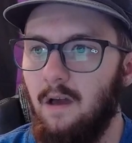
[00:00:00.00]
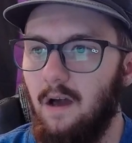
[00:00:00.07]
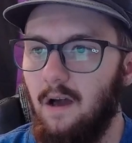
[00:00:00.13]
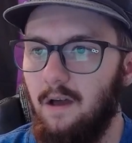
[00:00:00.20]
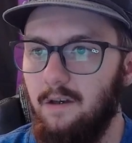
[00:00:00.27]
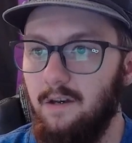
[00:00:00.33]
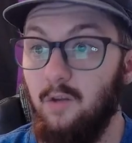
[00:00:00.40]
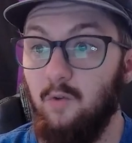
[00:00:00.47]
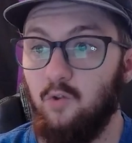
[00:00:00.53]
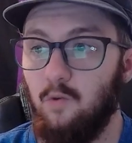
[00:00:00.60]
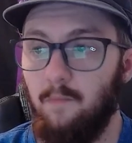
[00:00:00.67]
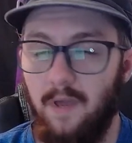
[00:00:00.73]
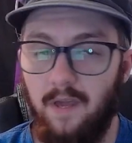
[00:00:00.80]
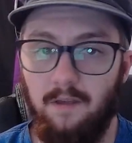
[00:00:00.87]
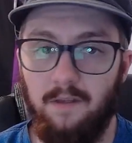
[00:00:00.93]
Neutral
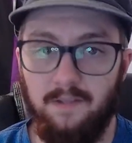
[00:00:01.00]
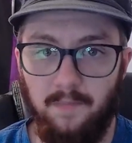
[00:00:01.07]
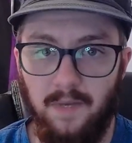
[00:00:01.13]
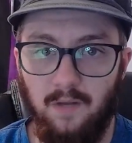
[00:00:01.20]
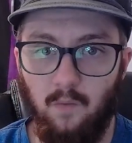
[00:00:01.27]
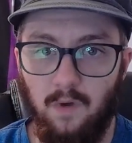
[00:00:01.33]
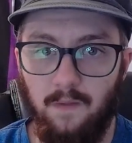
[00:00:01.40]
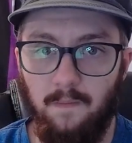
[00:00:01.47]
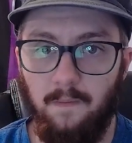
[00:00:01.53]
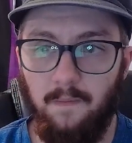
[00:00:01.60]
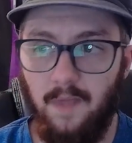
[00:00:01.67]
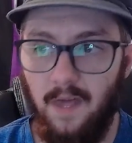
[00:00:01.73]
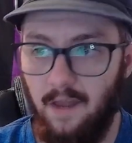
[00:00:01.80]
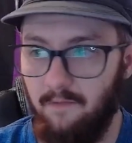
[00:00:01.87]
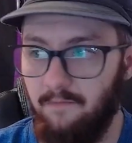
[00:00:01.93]
male has been one
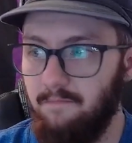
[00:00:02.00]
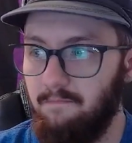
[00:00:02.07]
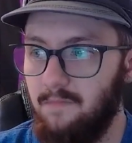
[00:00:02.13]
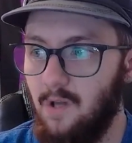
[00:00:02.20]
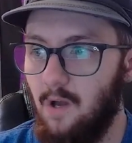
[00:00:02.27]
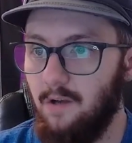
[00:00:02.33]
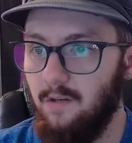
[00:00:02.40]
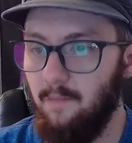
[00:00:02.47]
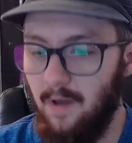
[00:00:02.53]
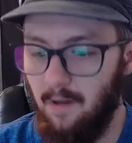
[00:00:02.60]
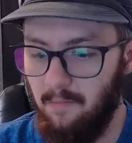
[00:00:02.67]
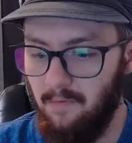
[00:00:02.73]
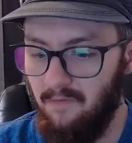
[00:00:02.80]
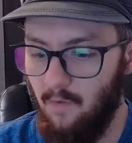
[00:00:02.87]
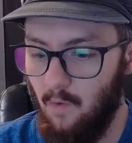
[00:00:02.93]
that I've talked
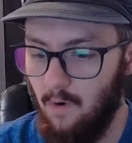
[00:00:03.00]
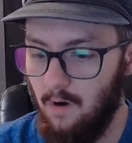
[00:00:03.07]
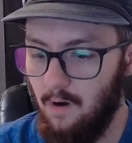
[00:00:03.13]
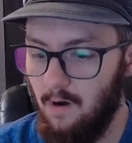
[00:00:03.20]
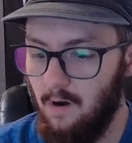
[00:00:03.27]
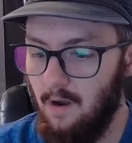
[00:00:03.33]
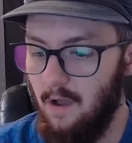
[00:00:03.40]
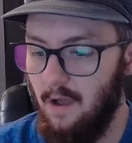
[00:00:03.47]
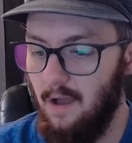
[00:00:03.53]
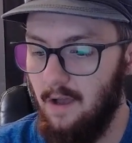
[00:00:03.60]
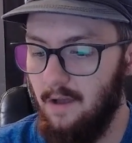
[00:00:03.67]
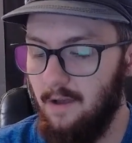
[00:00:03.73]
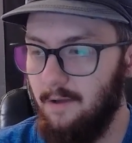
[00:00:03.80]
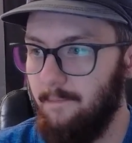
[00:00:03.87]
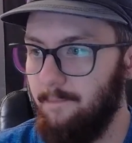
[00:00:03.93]
about before.
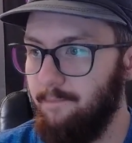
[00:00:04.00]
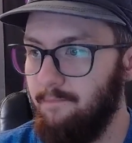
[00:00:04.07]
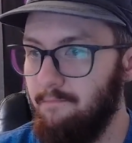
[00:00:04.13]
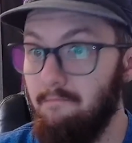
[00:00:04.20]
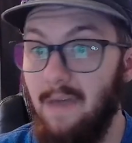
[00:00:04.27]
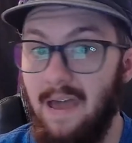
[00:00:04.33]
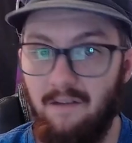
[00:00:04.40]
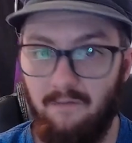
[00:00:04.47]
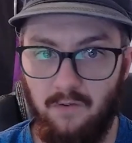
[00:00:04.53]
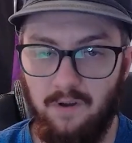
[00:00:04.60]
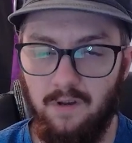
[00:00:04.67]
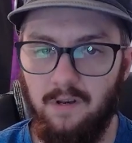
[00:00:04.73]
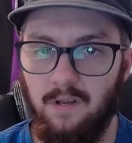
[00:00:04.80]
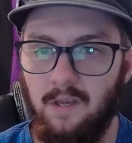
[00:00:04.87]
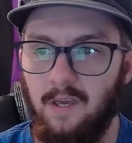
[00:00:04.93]

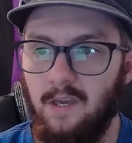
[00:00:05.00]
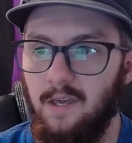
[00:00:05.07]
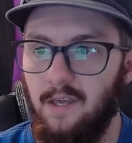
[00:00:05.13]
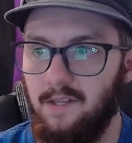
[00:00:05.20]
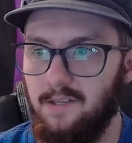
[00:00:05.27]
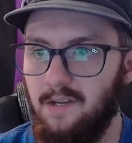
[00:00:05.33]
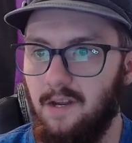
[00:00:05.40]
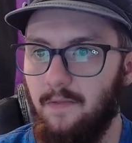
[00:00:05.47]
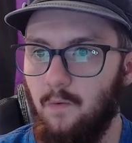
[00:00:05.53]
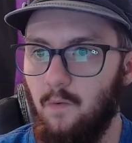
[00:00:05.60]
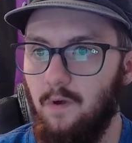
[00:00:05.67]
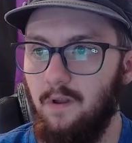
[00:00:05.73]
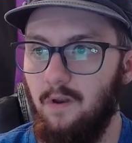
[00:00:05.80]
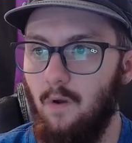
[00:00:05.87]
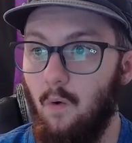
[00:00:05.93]
Maverin is another
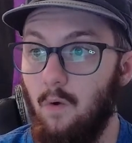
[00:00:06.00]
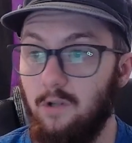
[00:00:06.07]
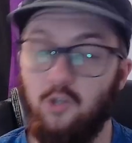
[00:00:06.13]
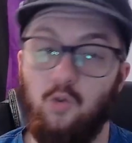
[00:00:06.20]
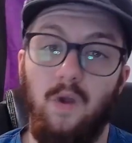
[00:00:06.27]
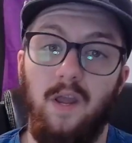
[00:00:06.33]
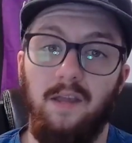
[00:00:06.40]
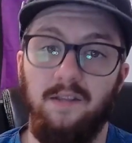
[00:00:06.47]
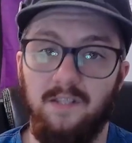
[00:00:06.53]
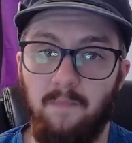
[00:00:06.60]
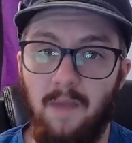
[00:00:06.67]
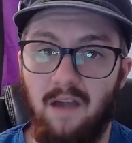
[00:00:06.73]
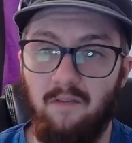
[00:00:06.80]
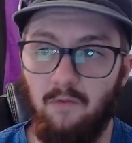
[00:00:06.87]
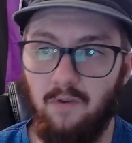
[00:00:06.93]
one, or trans
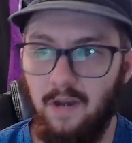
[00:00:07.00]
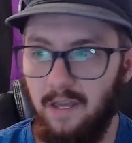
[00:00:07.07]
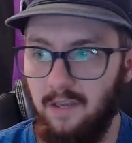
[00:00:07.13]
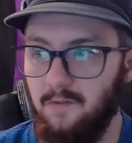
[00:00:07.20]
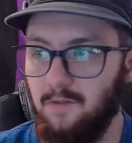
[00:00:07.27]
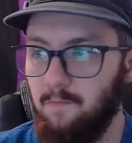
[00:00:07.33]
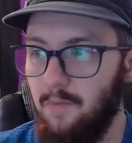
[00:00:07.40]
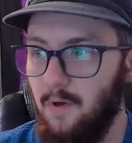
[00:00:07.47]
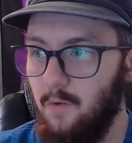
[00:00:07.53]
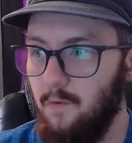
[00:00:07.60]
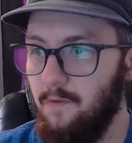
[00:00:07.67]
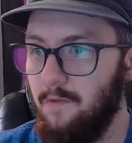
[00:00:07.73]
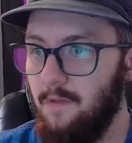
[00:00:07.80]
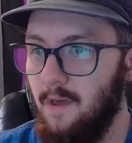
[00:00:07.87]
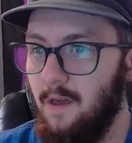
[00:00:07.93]
Maverin. I use
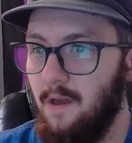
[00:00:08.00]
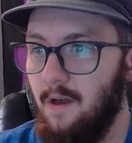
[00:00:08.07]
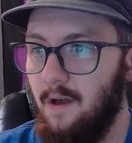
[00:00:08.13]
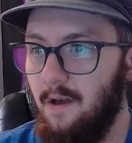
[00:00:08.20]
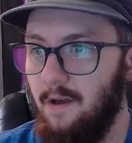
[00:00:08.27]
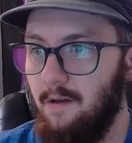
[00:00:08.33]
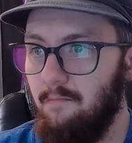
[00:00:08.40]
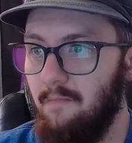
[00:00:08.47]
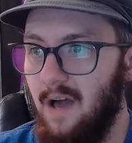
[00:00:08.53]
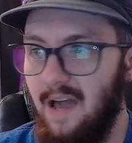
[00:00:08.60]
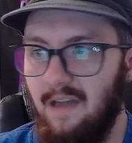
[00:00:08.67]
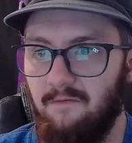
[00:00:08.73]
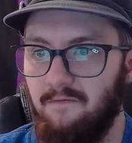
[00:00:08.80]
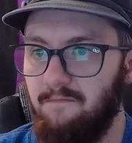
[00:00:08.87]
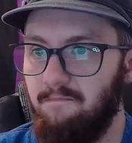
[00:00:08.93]
both.
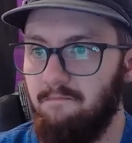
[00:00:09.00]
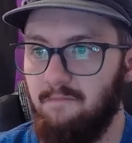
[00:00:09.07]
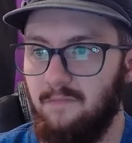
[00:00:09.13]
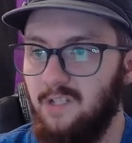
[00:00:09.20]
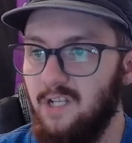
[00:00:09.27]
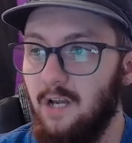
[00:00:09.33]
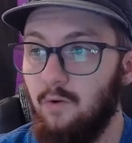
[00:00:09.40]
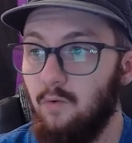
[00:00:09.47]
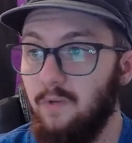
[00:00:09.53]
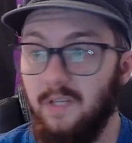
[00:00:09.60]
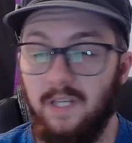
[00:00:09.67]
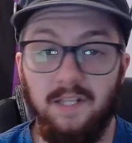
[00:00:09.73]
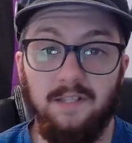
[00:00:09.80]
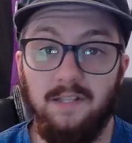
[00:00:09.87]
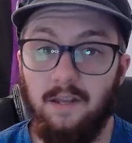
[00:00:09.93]
I've
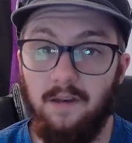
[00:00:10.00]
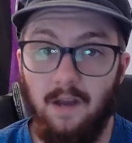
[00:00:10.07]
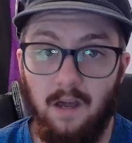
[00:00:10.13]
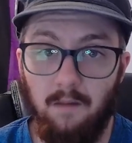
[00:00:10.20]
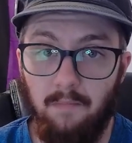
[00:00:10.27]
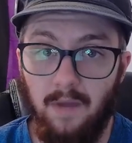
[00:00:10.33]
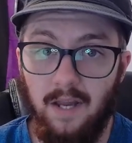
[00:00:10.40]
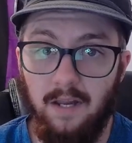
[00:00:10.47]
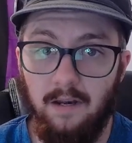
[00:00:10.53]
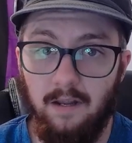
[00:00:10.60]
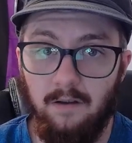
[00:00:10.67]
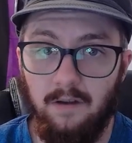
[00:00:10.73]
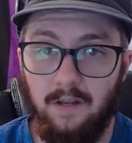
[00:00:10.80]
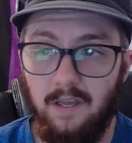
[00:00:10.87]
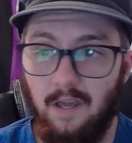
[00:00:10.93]
generally said
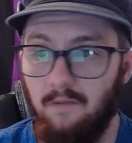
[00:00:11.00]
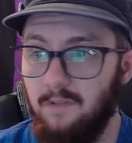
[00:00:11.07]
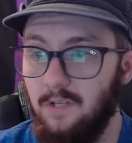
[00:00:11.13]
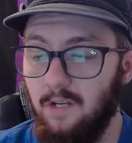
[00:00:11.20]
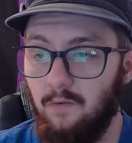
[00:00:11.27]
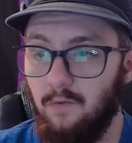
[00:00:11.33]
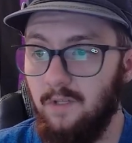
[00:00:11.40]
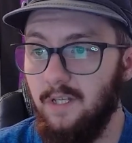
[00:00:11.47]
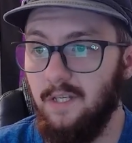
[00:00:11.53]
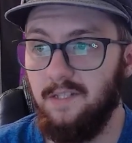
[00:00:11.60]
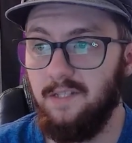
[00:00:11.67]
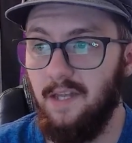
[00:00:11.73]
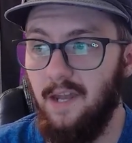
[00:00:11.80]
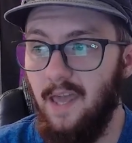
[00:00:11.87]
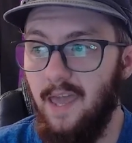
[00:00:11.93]
non-binary. I've generally
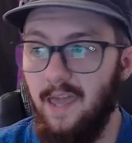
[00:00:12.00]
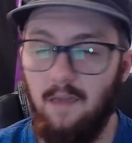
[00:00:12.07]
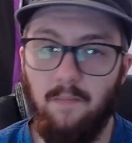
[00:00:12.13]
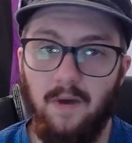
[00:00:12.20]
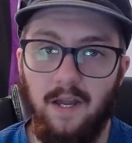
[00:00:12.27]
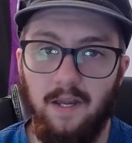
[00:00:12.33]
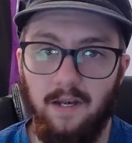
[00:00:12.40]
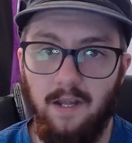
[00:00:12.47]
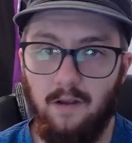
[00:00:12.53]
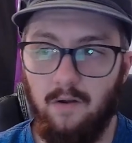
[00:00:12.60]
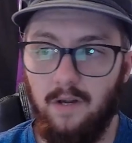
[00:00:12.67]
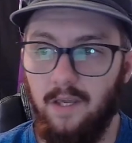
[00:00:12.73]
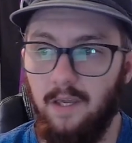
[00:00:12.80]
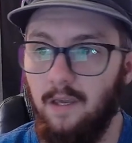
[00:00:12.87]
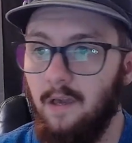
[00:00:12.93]
said
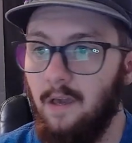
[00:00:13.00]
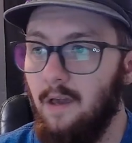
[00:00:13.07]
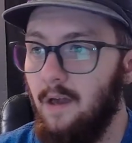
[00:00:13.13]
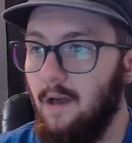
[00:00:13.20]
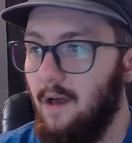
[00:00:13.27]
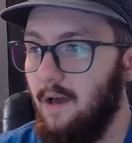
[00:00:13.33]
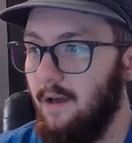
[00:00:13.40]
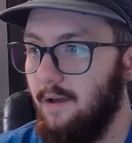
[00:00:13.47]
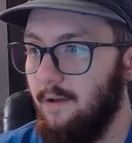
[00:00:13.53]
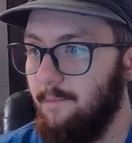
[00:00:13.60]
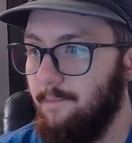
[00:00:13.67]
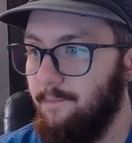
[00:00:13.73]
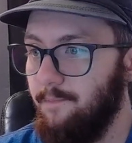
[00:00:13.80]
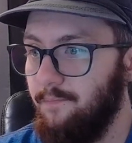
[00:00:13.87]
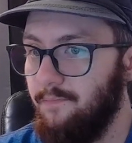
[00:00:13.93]
a-binary.
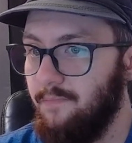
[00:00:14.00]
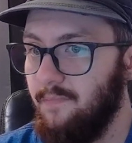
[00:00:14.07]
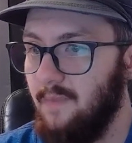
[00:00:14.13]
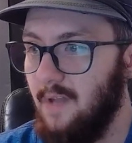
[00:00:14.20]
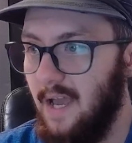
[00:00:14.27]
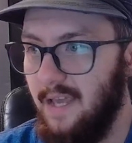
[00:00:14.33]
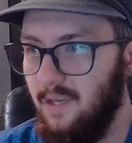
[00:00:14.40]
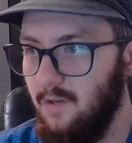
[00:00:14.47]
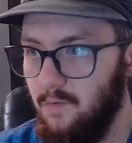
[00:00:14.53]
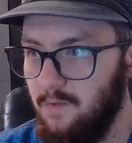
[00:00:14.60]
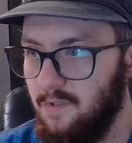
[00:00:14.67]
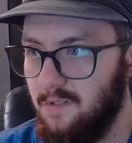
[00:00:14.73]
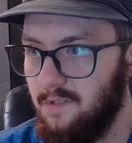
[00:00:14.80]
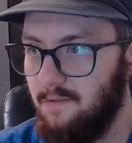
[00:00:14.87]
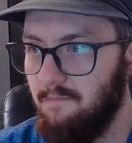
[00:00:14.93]
I
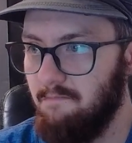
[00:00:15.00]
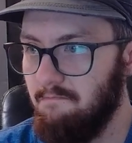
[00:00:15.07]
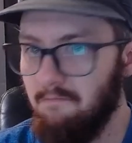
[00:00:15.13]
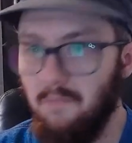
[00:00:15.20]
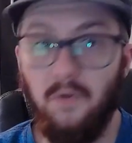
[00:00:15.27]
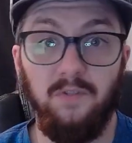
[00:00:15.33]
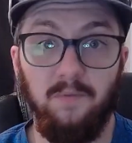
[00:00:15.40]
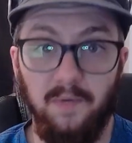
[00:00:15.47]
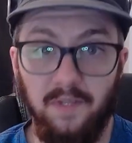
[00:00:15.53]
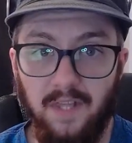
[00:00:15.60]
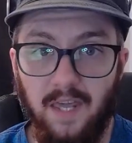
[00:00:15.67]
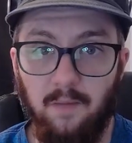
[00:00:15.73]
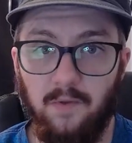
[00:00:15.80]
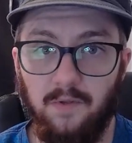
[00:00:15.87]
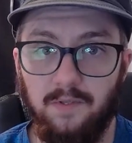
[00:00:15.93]
use multiple
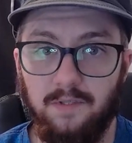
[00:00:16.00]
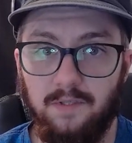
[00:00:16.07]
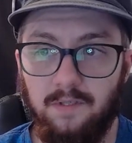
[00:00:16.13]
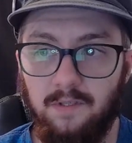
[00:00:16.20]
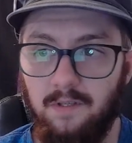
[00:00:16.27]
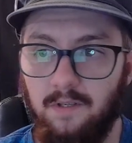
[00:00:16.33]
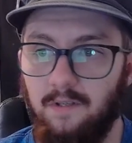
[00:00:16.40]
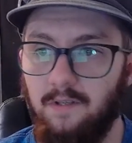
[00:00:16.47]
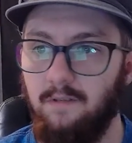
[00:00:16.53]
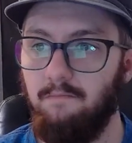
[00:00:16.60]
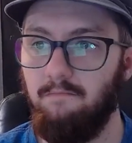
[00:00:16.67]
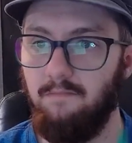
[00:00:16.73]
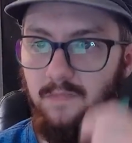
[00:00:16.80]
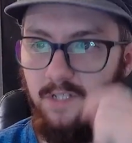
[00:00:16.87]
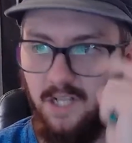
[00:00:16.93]
labels
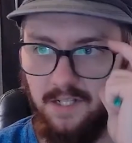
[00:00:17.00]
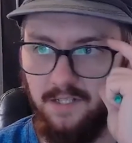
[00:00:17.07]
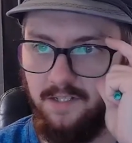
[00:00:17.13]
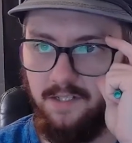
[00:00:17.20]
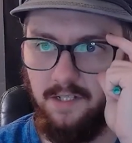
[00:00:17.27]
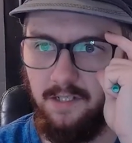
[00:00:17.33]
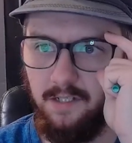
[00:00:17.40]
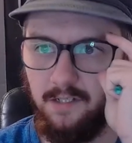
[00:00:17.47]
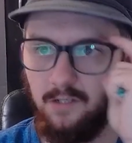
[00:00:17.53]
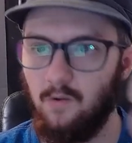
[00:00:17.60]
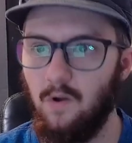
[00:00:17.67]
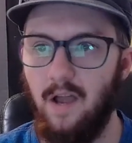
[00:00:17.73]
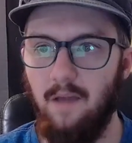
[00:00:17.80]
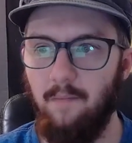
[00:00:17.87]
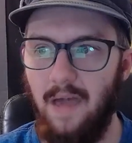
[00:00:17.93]
just to
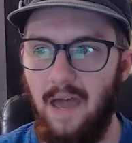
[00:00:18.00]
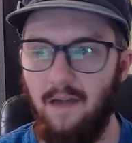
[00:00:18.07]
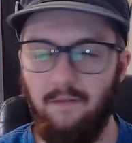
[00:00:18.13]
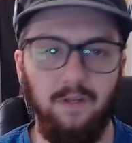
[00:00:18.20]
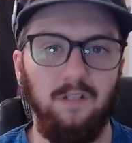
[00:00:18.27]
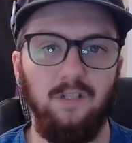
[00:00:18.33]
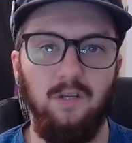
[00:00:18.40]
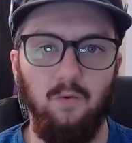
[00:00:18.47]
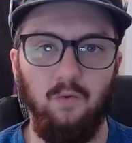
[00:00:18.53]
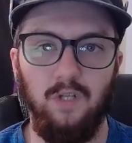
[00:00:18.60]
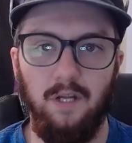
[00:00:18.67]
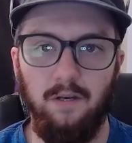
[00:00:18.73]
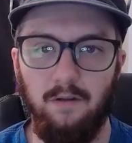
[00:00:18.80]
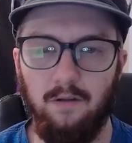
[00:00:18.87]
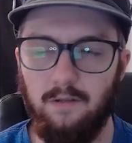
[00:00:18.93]
describe having two
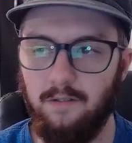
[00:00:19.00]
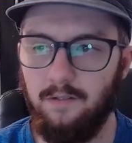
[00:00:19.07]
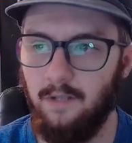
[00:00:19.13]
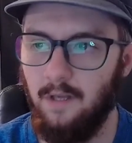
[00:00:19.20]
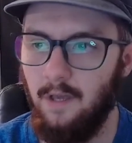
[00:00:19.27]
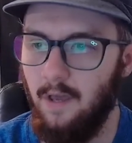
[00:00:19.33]
genders.